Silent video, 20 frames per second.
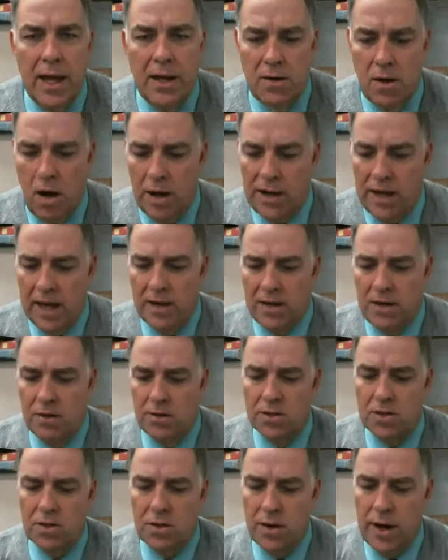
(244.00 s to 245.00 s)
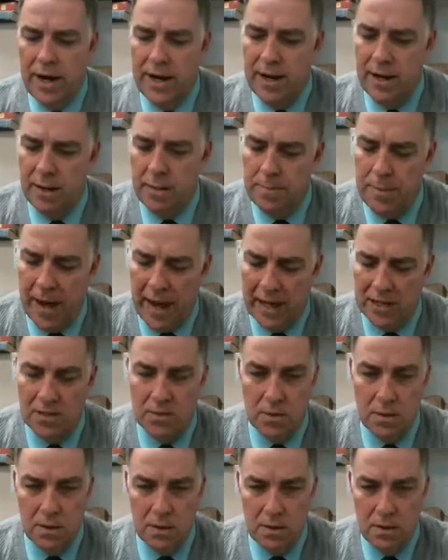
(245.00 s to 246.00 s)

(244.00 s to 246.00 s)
all you got to do is create a password?